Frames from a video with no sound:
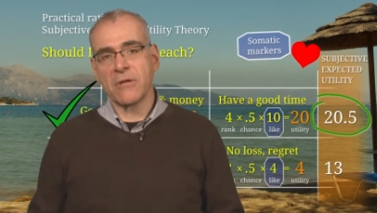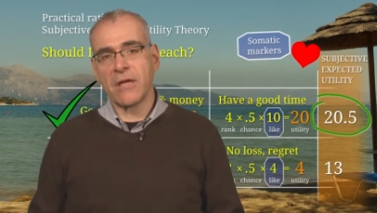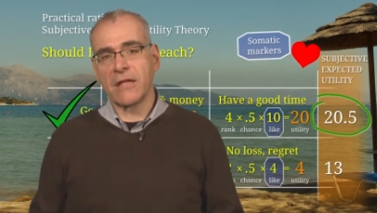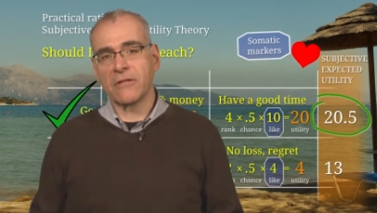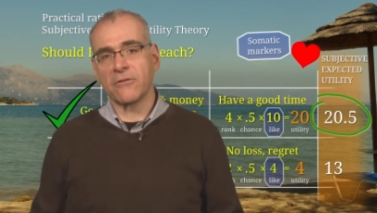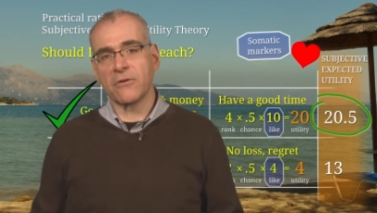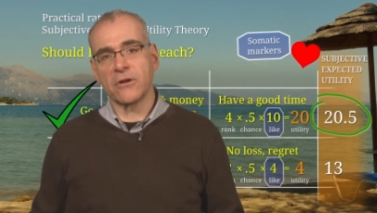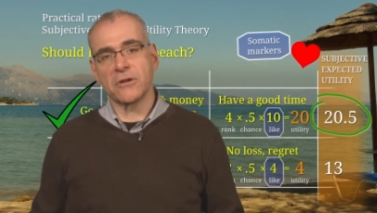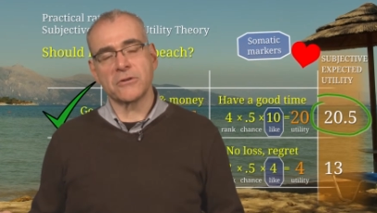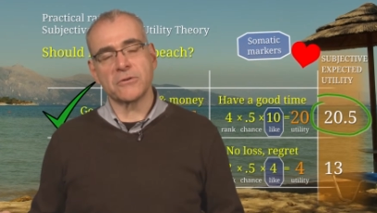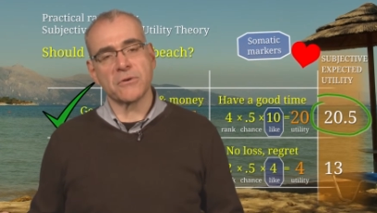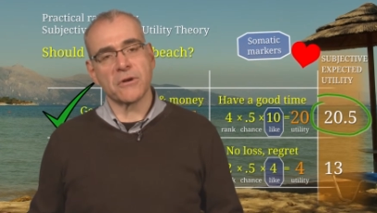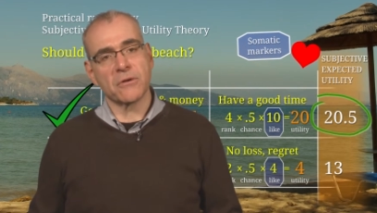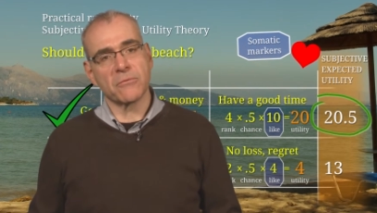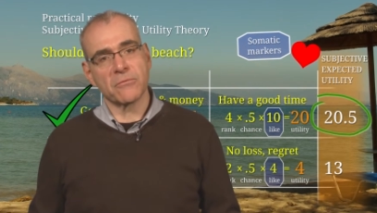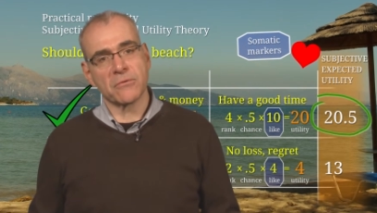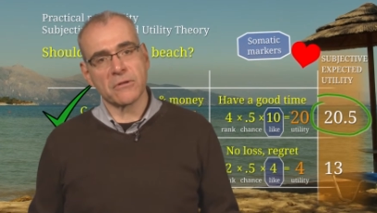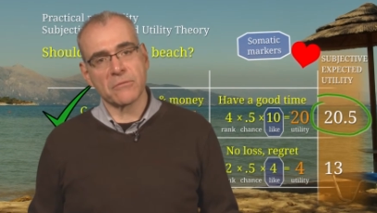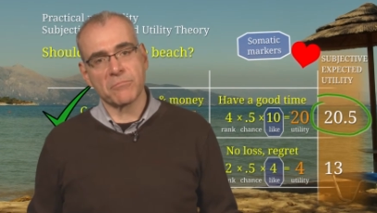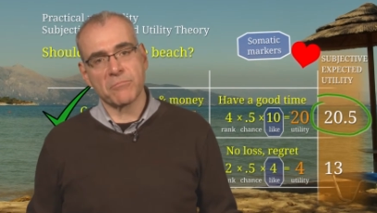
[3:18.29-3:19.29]
enter into a
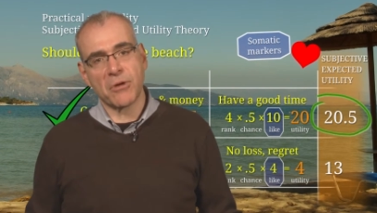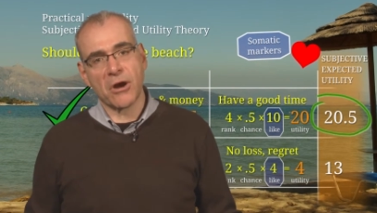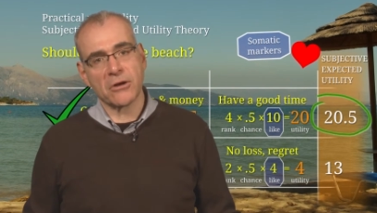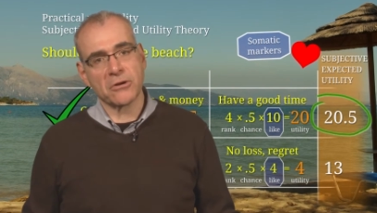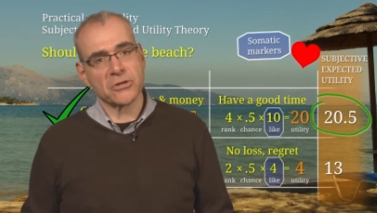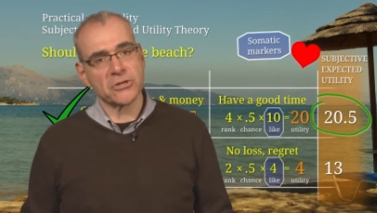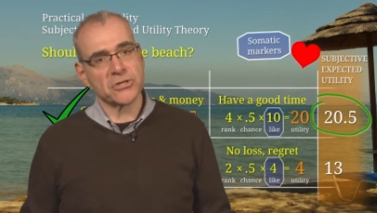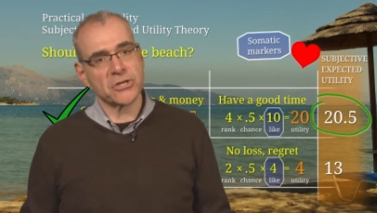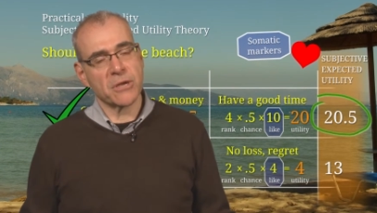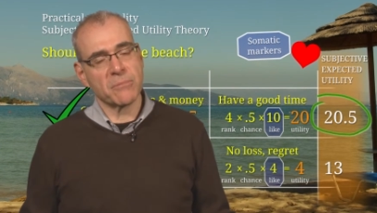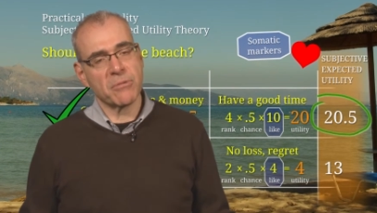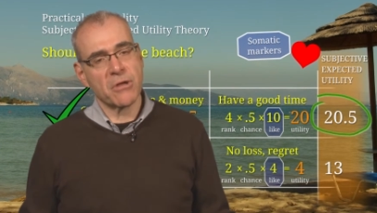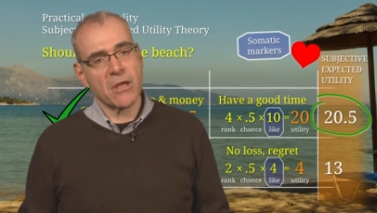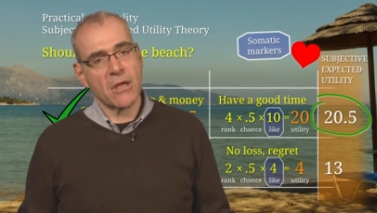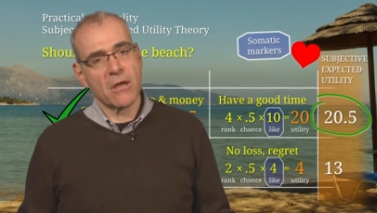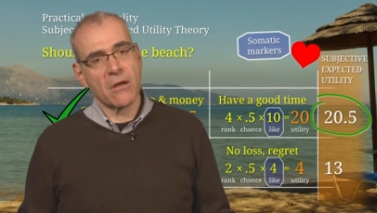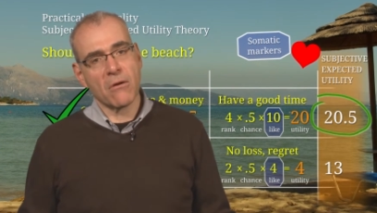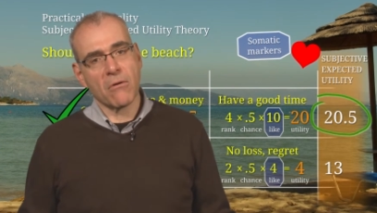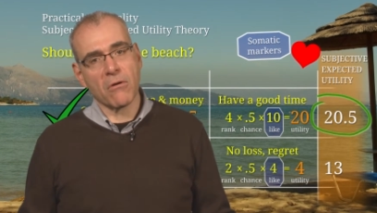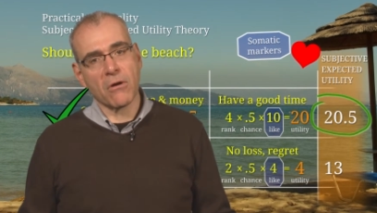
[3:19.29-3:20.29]
partnership
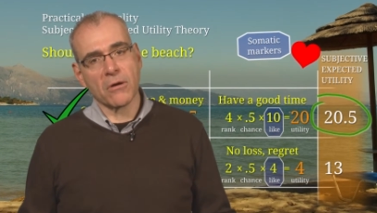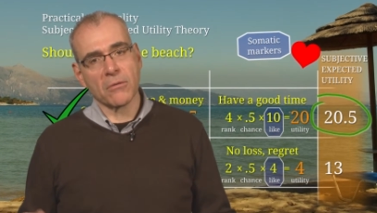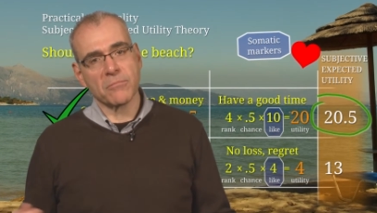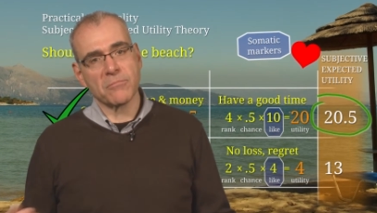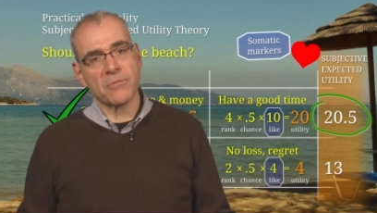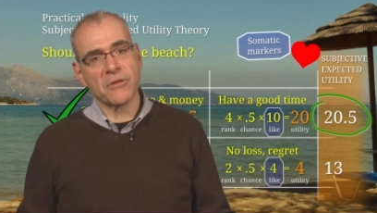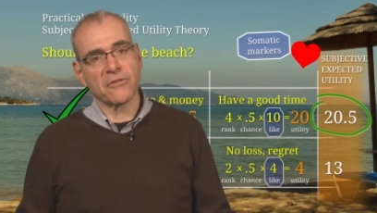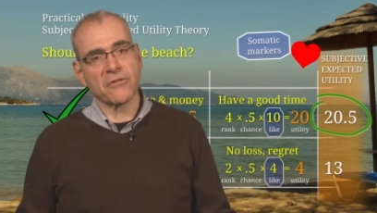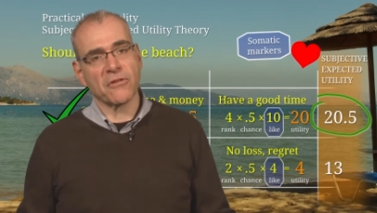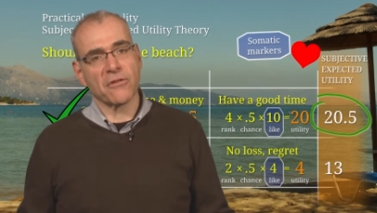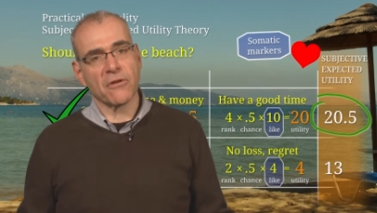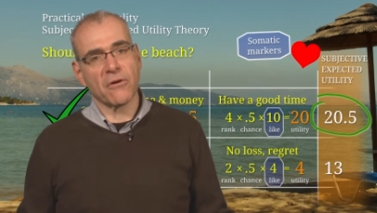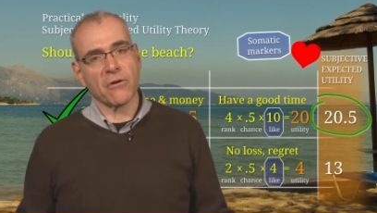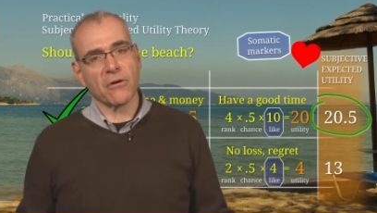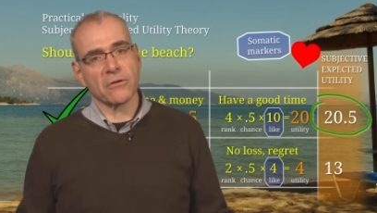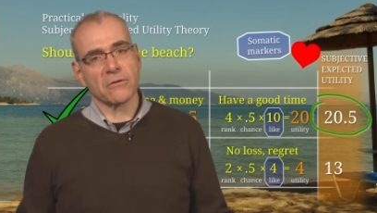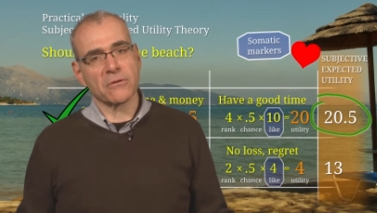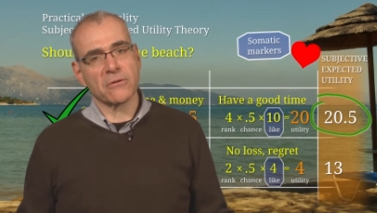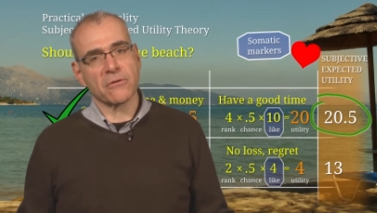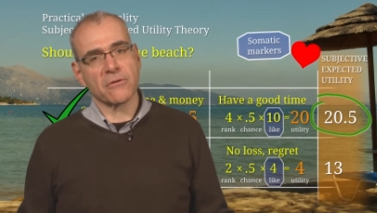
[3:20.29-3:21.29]
or business
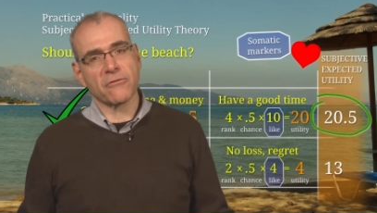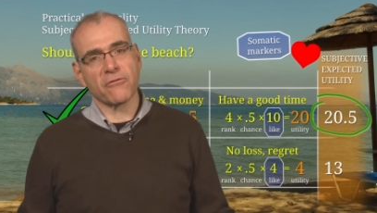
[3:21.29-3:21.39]
or